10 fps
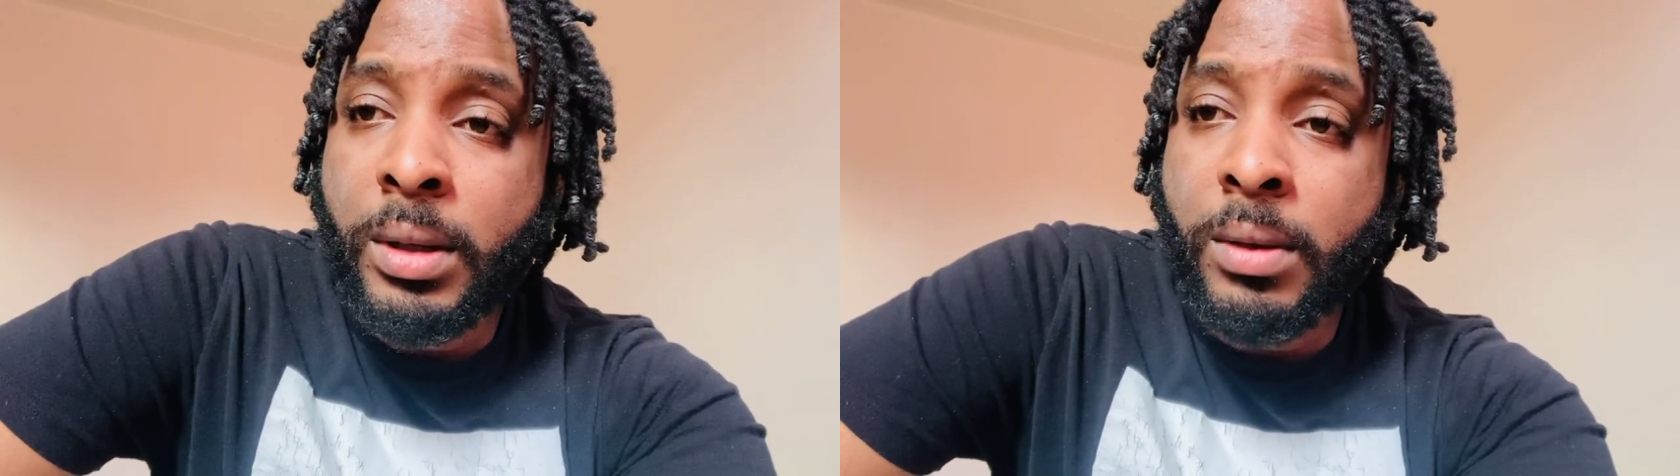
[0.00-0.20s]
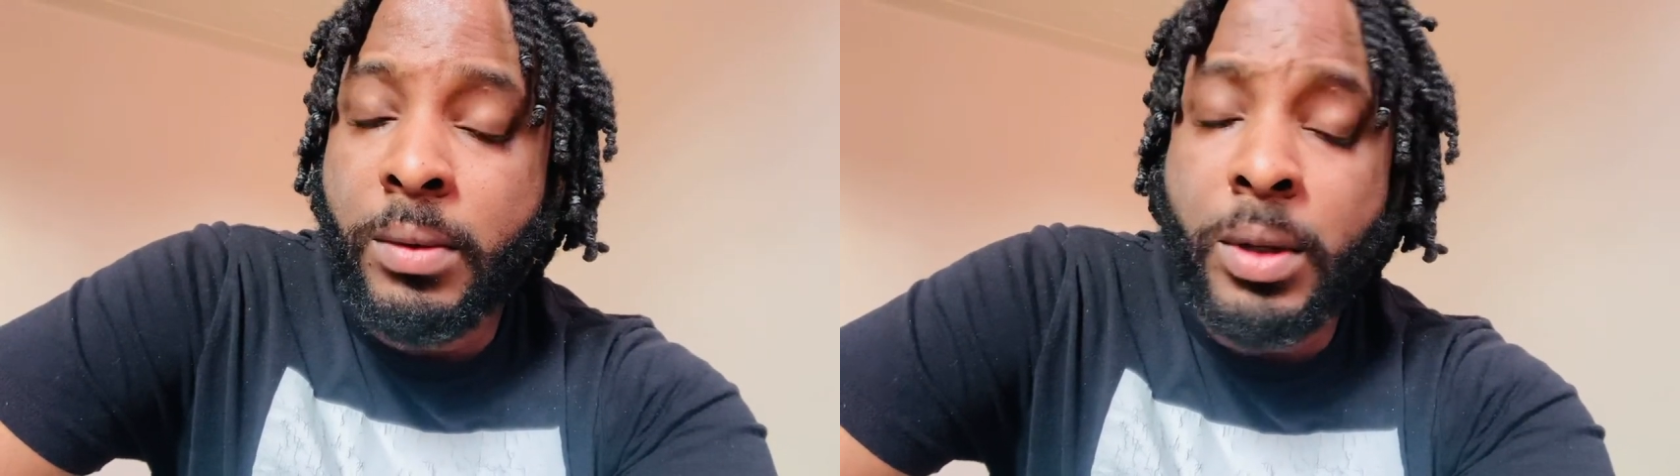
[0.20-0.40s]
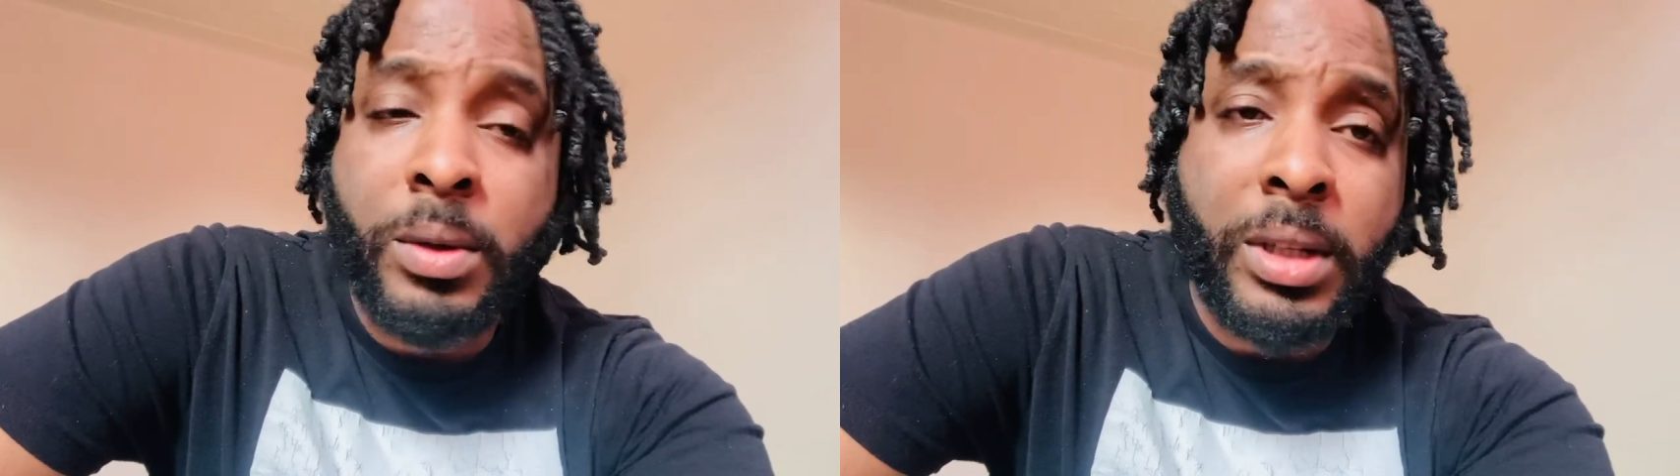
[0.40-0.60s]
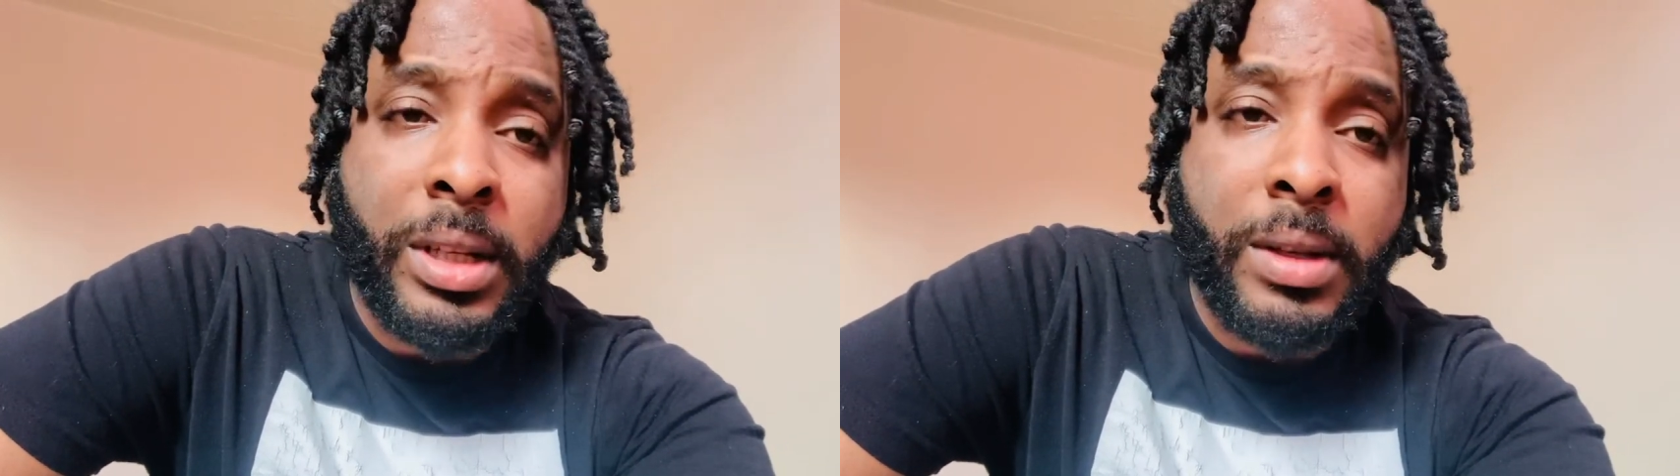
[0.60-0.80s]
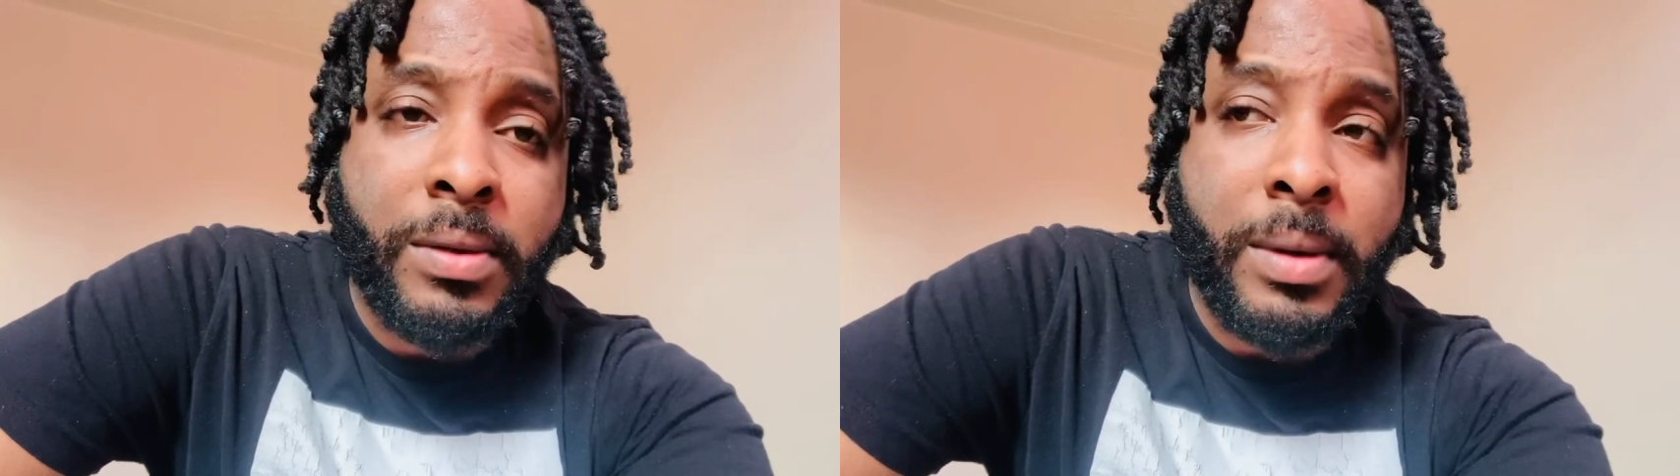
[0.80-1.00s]
we do need a
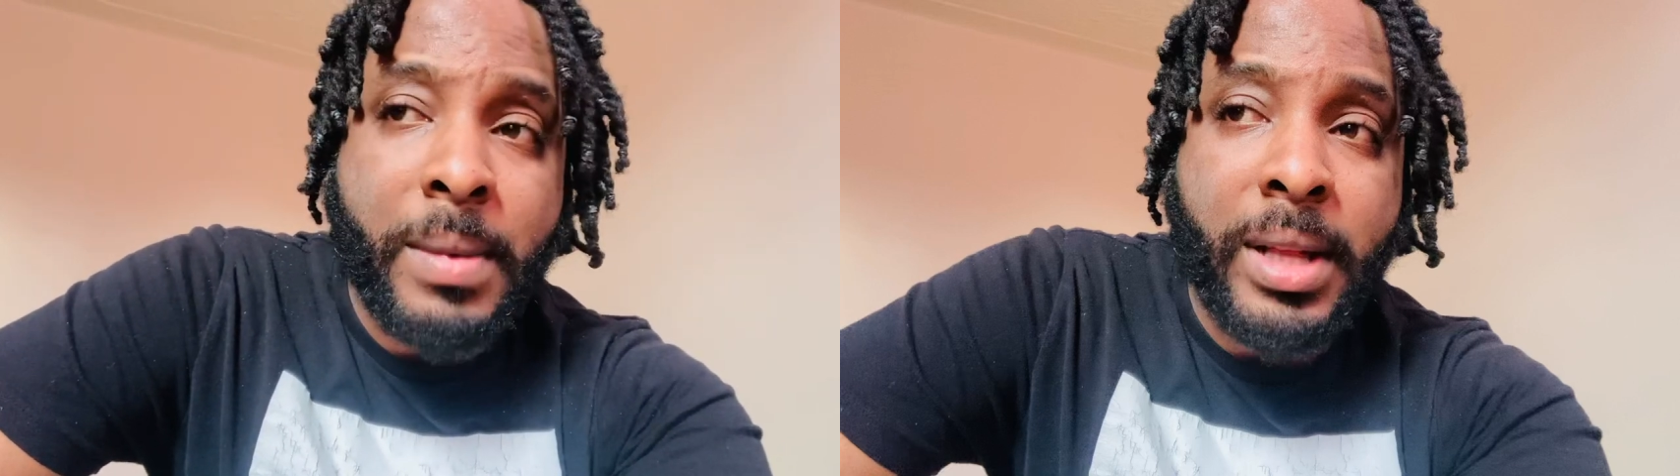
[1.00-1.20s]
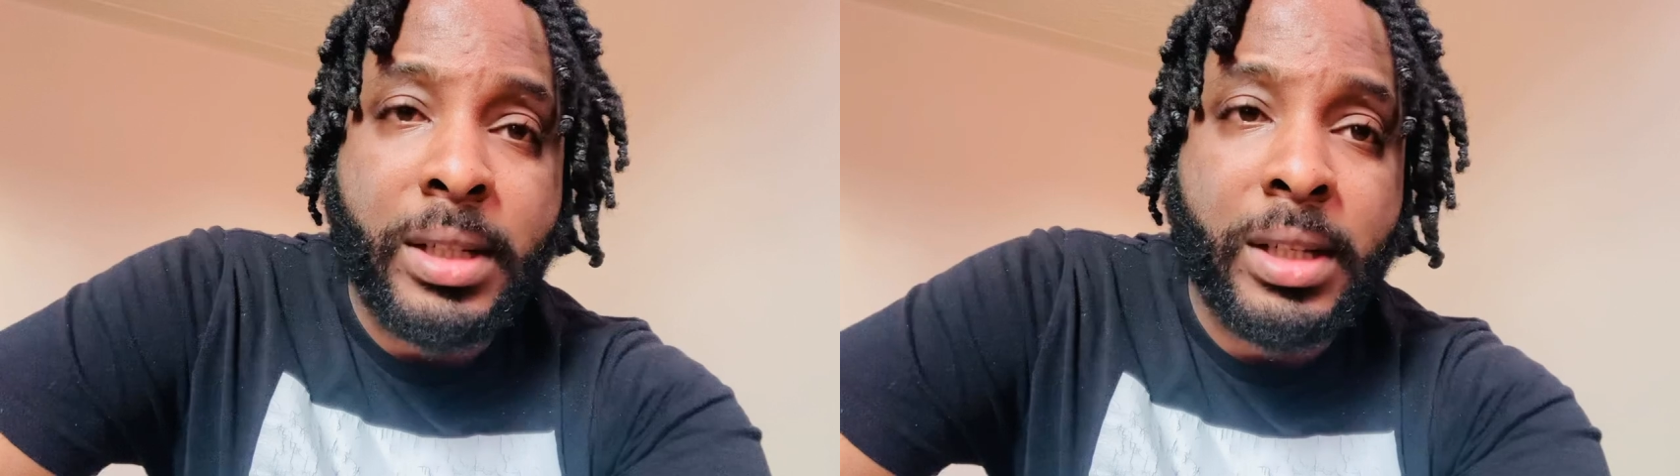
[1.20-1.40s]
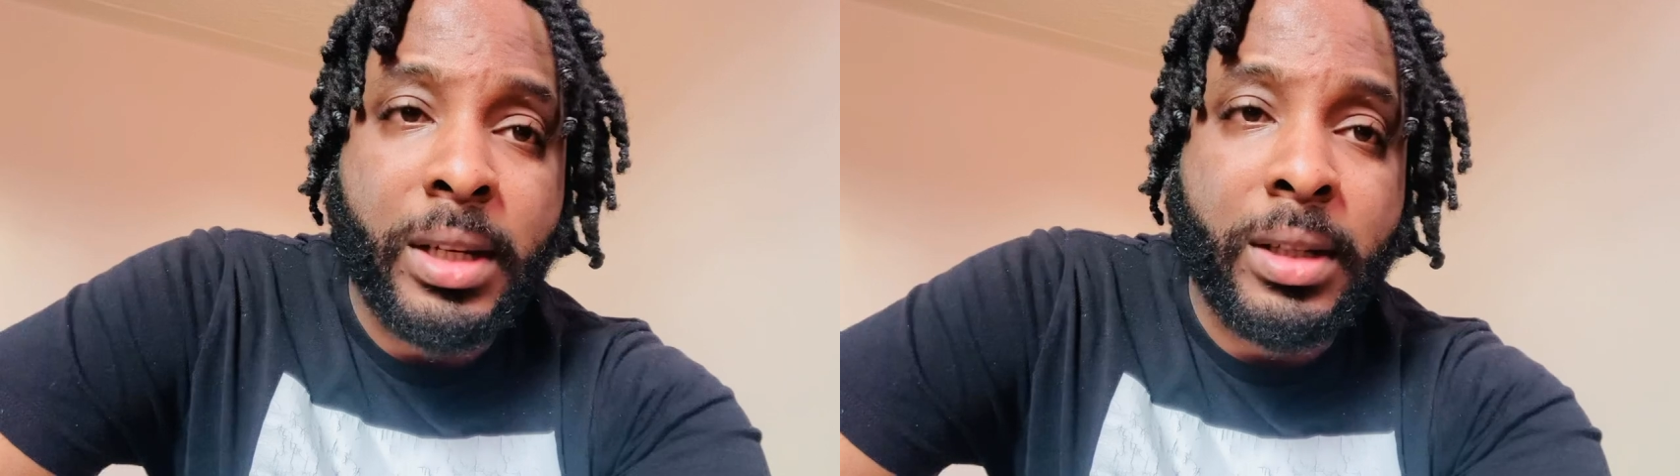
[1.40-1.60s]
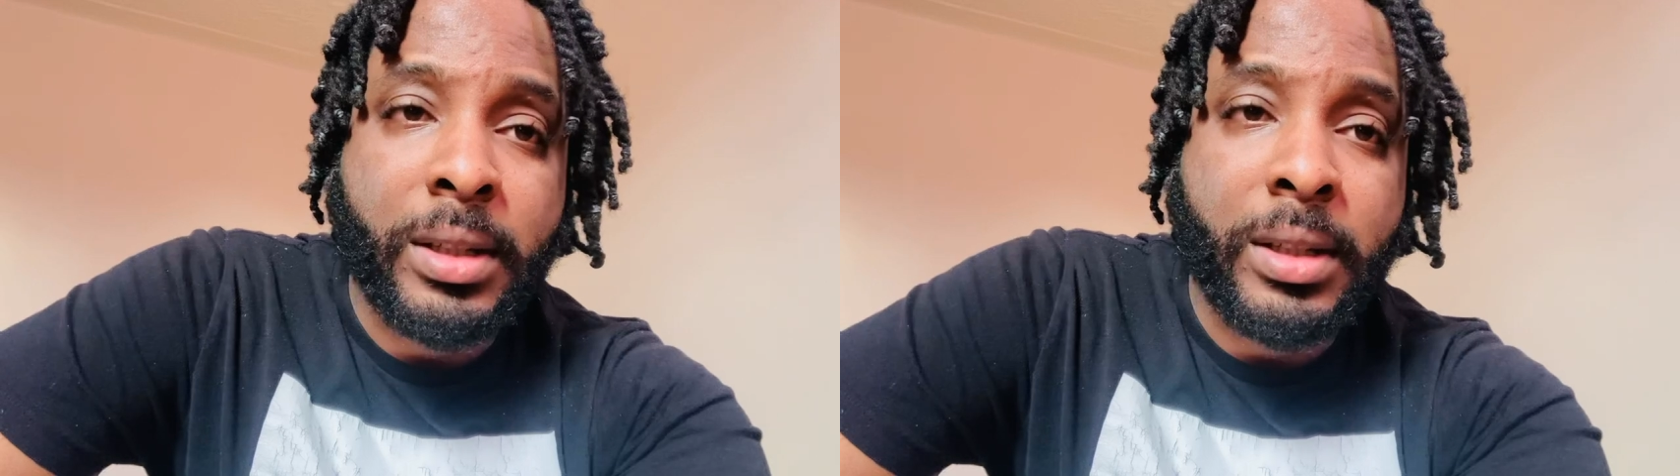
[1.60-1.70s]
different manager.